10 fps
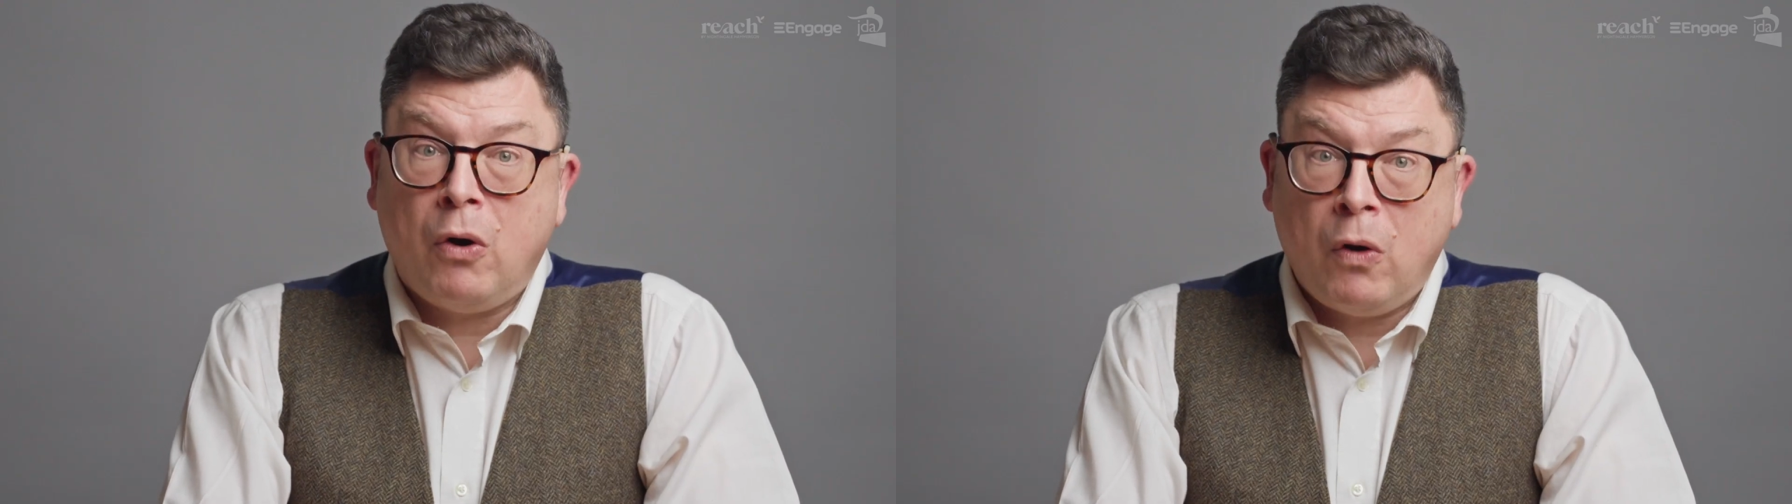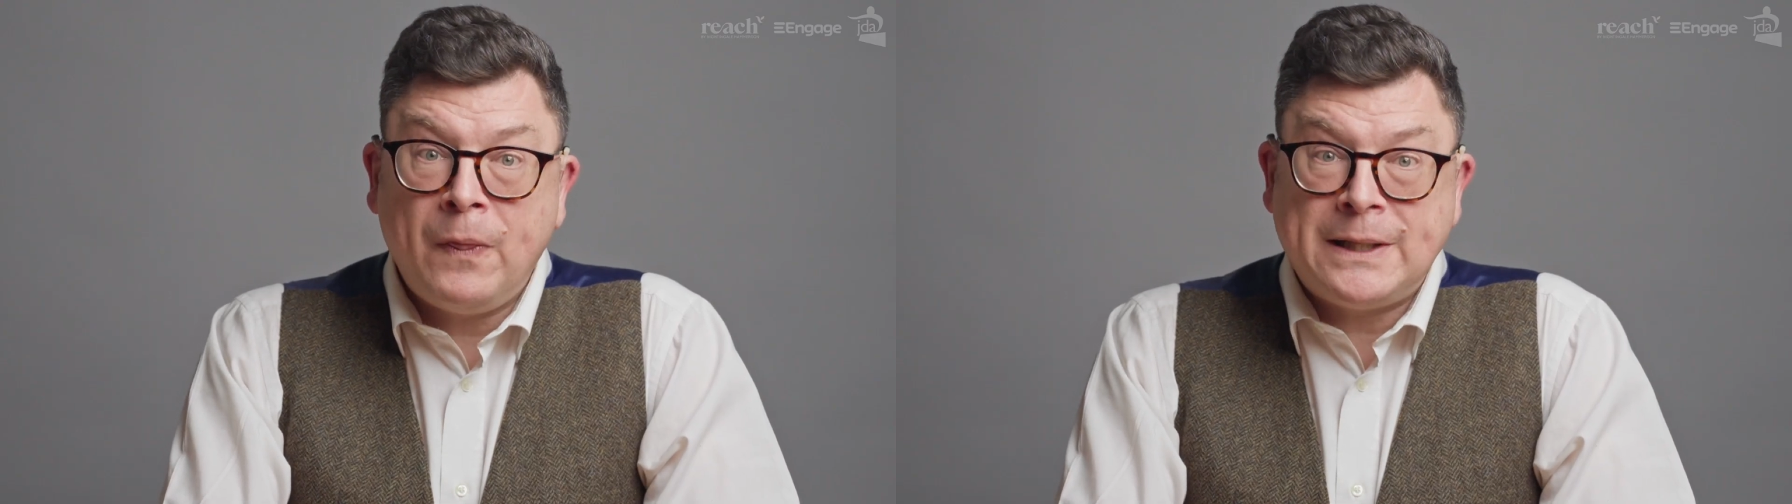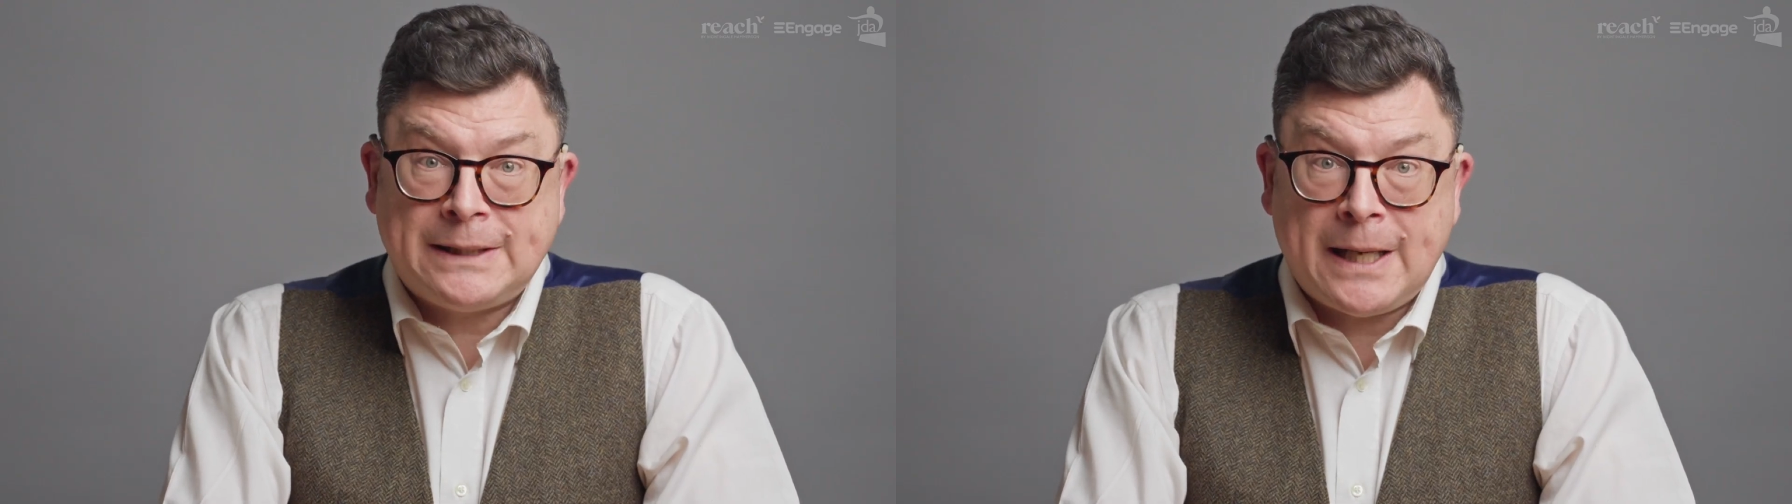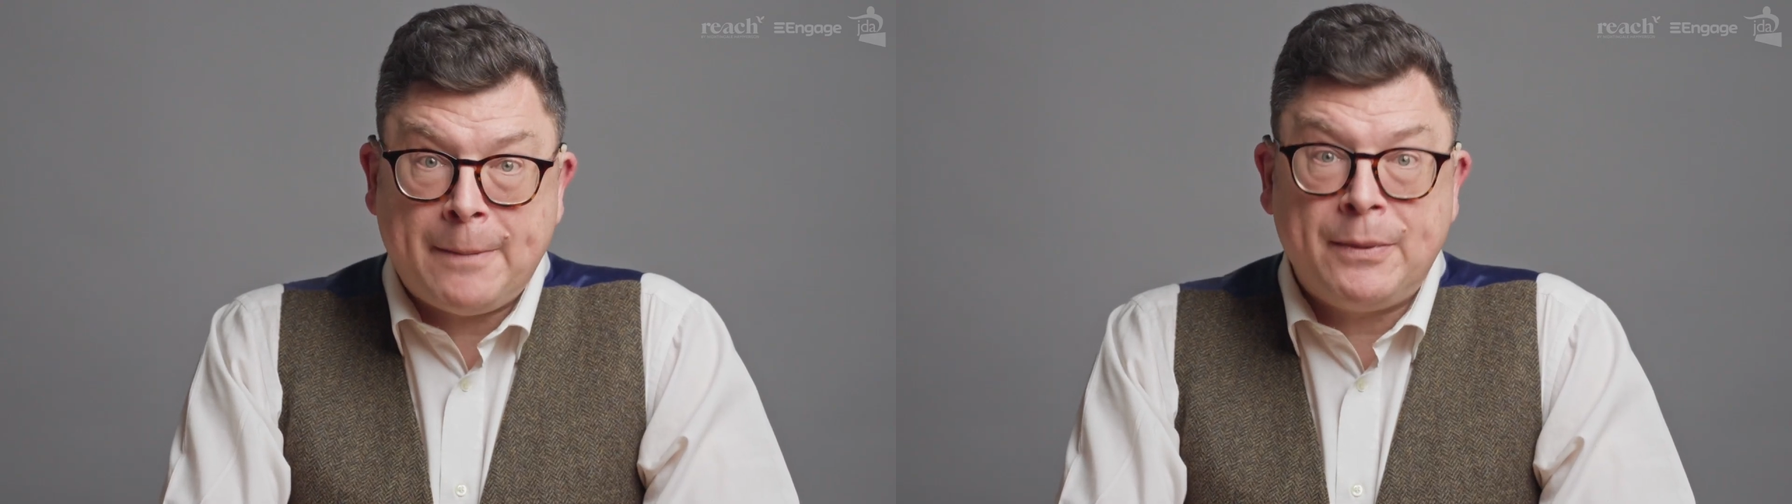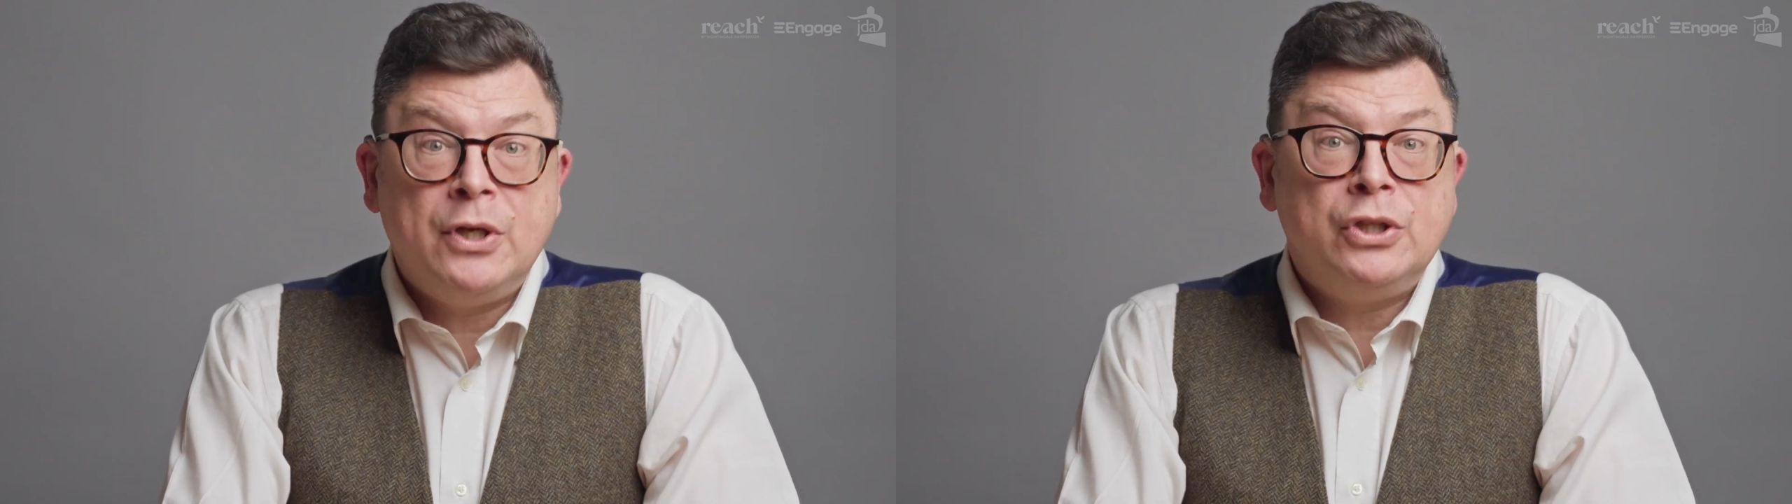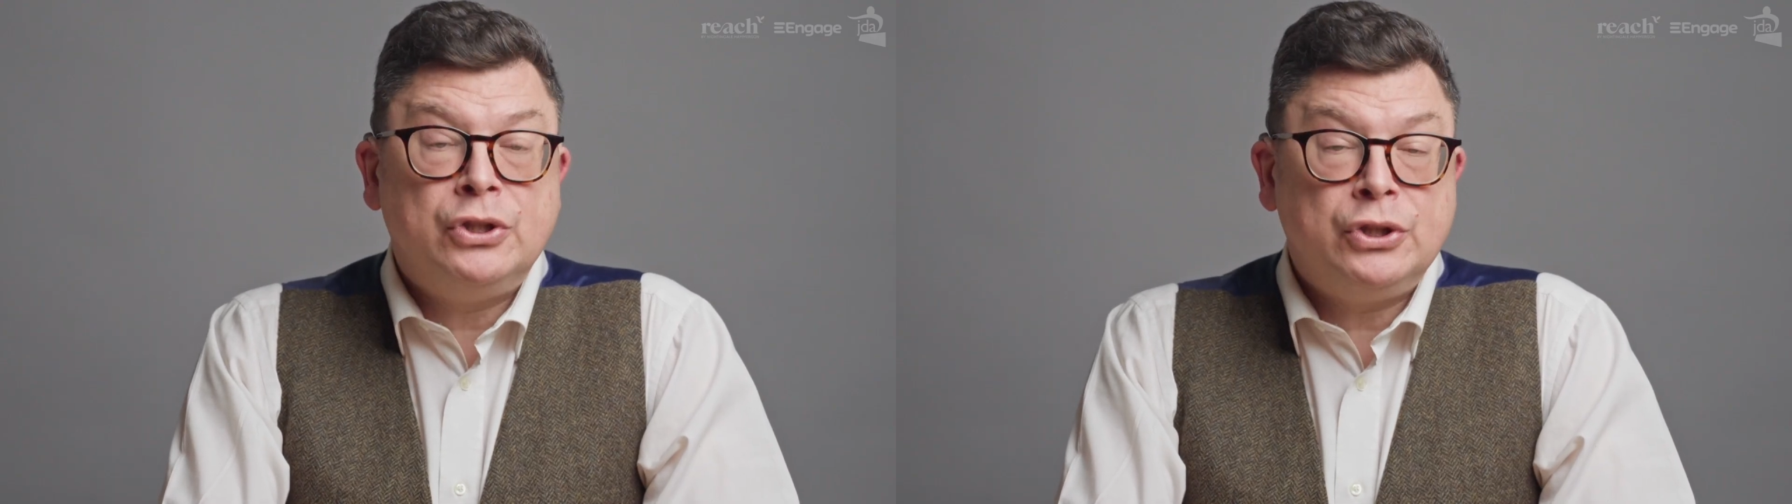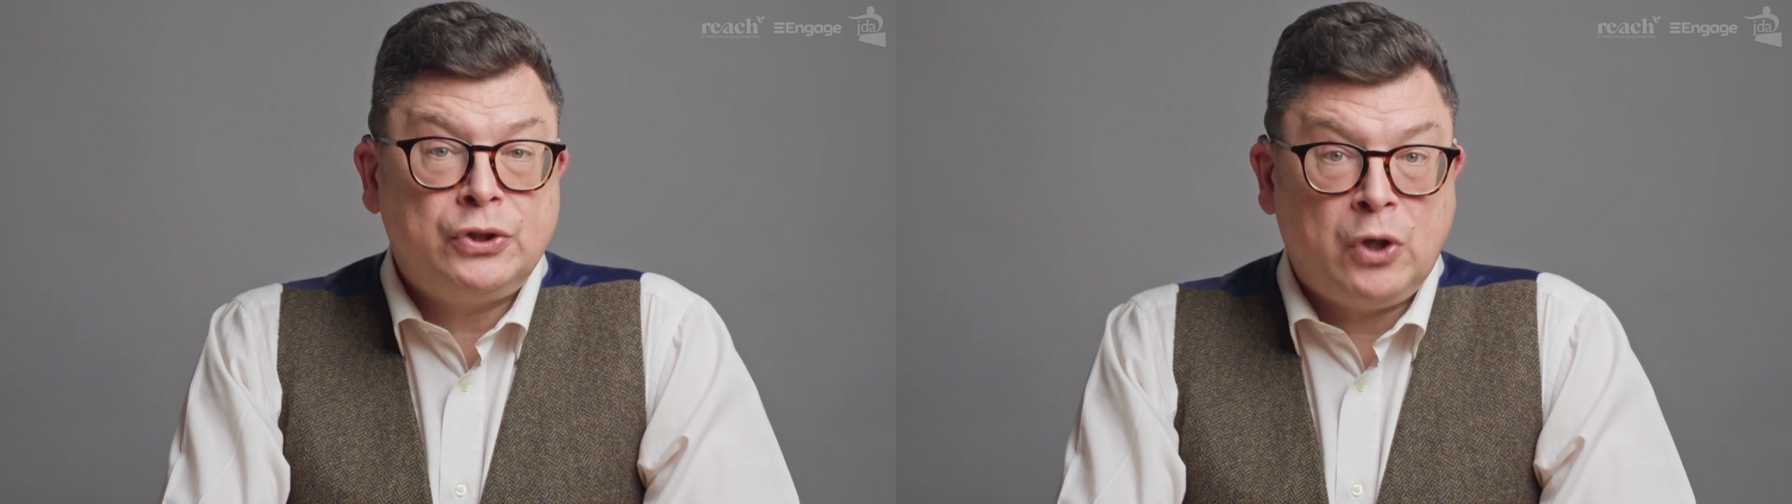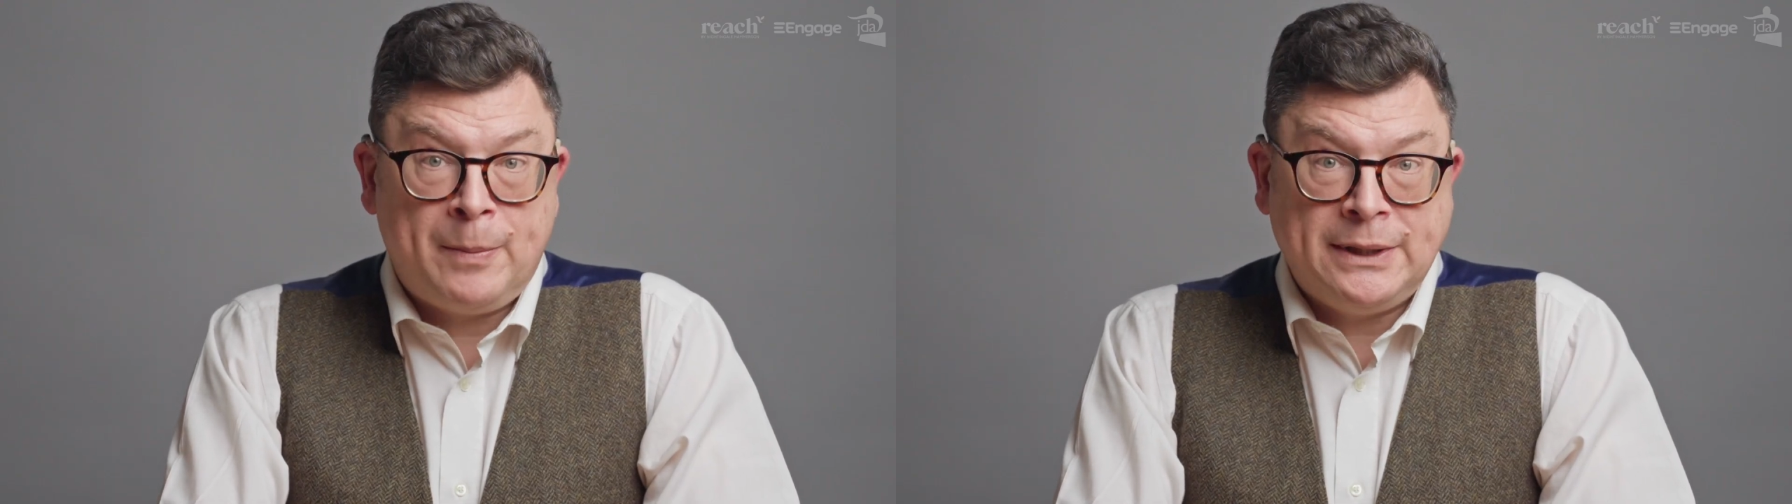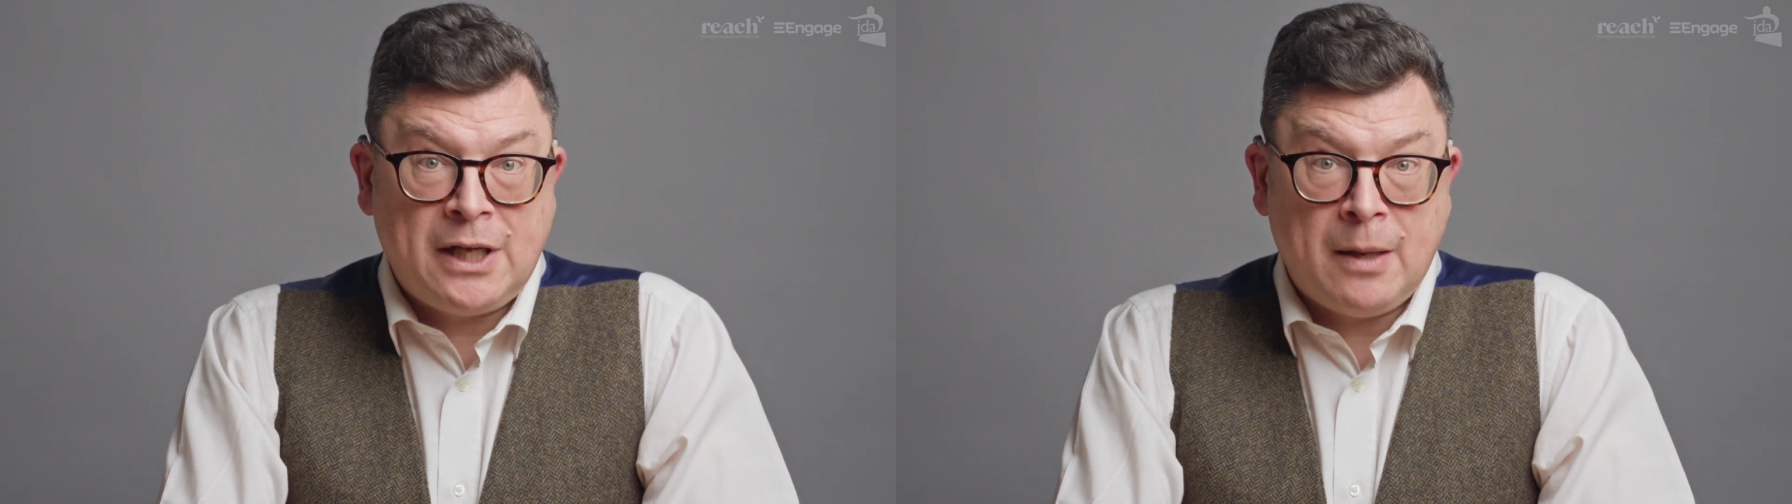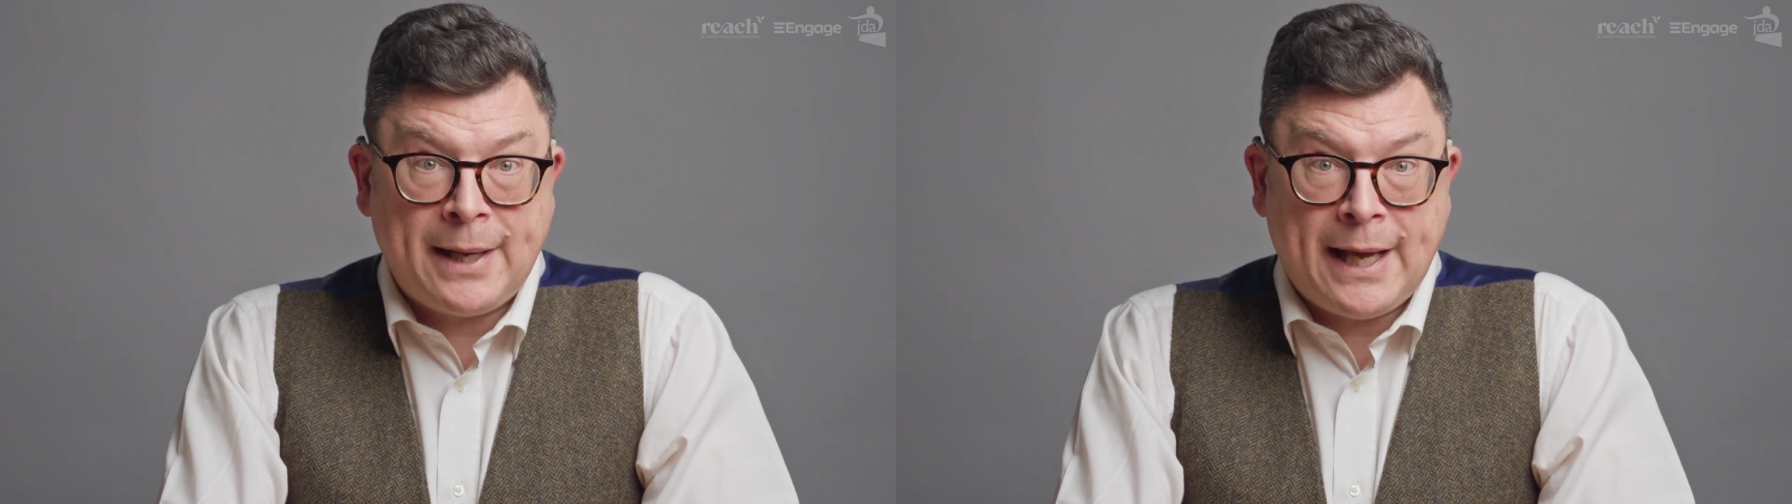on the tip to stop it coming